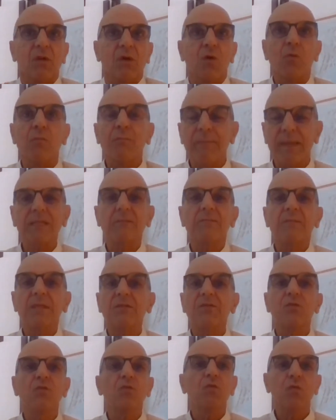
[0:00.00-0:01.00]
compelled me
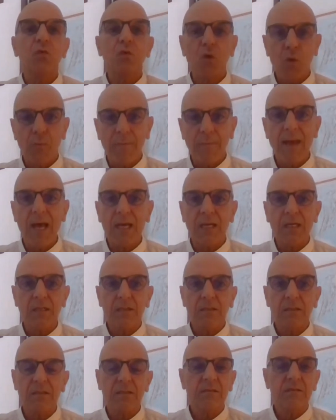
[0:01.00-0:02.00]
to come back
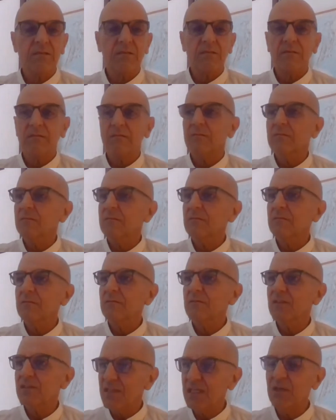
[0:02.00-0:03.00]
and
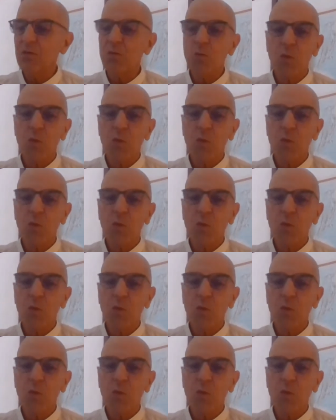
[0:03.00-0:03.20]
see